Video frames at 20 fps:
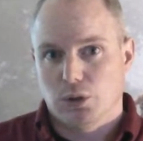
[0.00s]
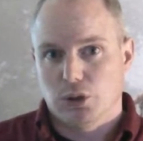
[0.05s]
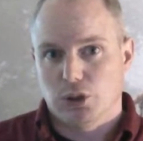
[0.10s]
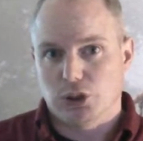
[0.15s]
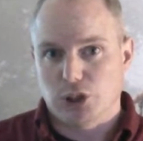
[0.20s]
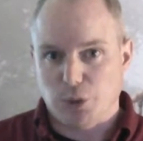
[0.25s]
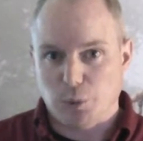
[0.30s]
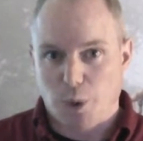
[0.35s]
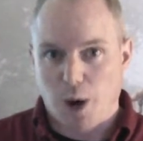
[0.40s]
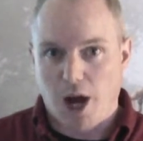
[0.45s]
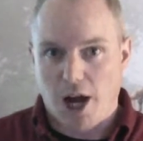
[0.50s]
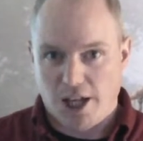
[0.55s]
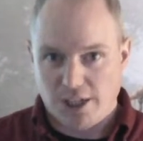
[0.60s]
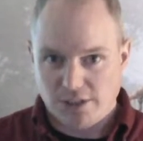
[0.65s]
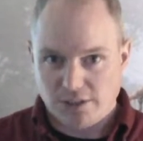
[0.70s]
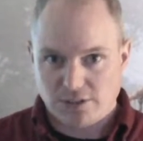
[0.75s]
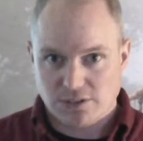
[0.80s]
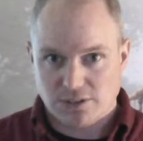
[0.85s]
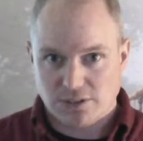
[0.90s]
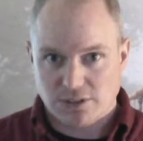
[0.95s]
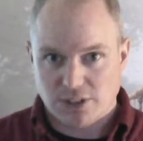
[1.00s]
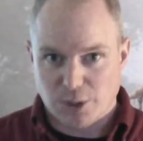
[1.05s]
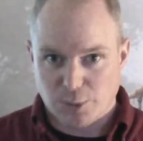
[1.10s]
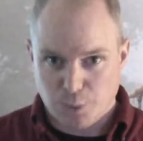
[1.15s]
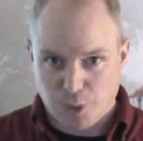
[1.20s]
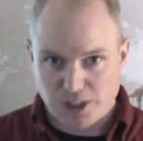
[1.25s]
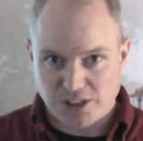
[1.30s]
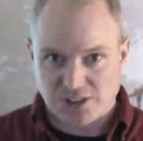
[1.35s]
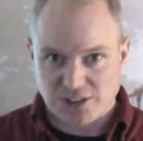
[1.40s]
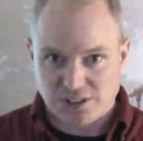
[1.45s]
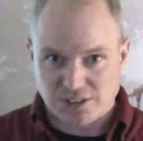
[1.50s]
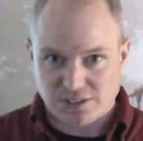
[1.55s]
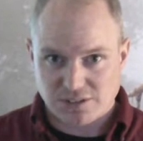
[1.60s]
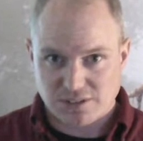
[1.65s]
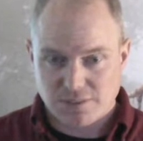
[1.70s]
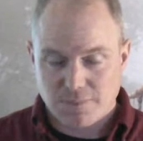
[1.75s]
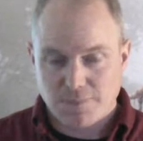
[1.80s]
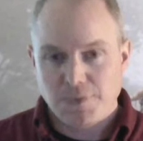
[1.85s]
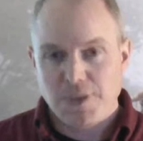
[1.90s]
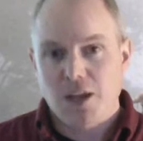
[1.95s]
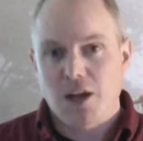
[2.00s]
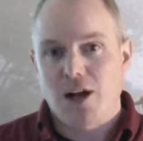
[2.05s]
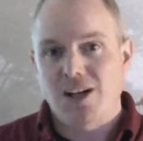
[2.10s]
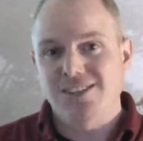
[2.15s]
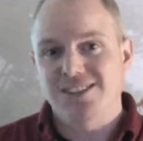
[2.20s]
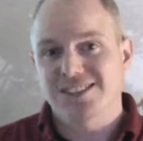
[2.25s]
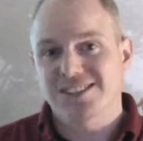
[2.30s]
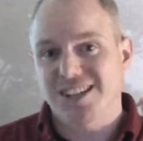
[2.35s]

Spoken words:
she whines and winces. On